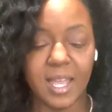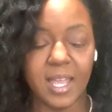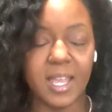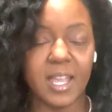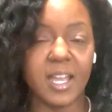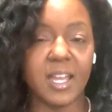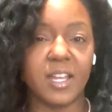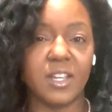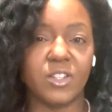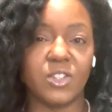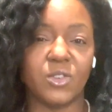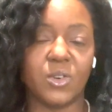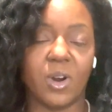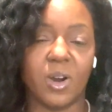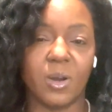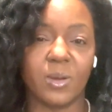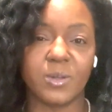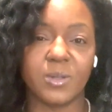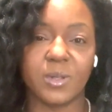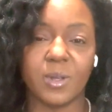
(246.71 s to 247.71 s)
and you
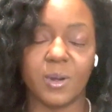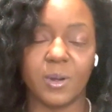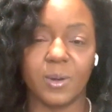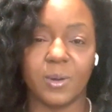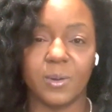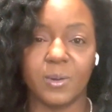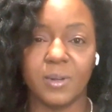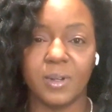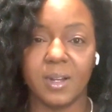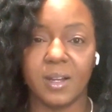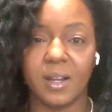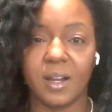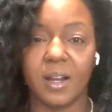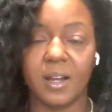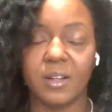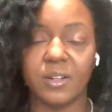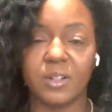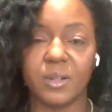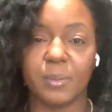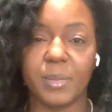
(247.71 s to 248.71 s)
also
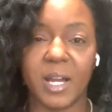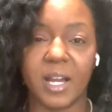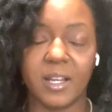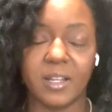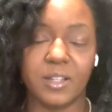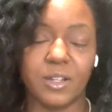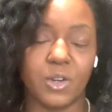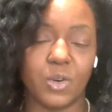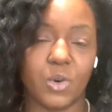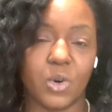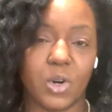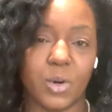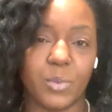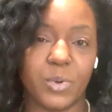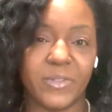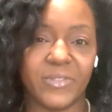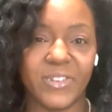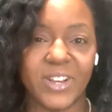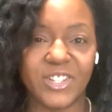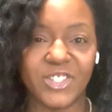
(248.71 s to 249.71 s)
undermine your
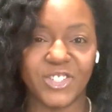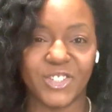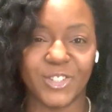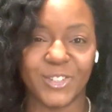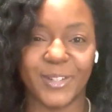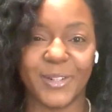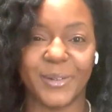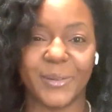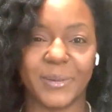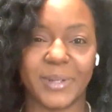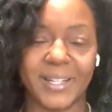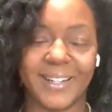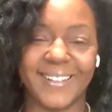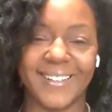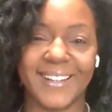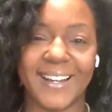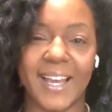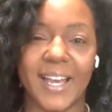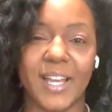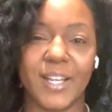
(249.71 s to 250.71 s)
professional
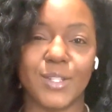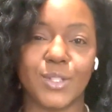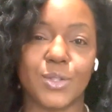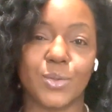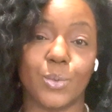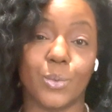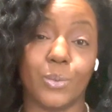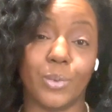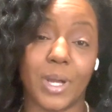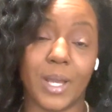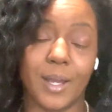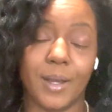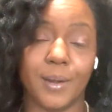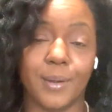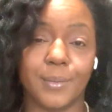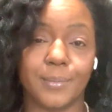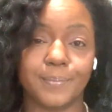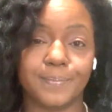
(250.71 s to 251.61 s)
career as well.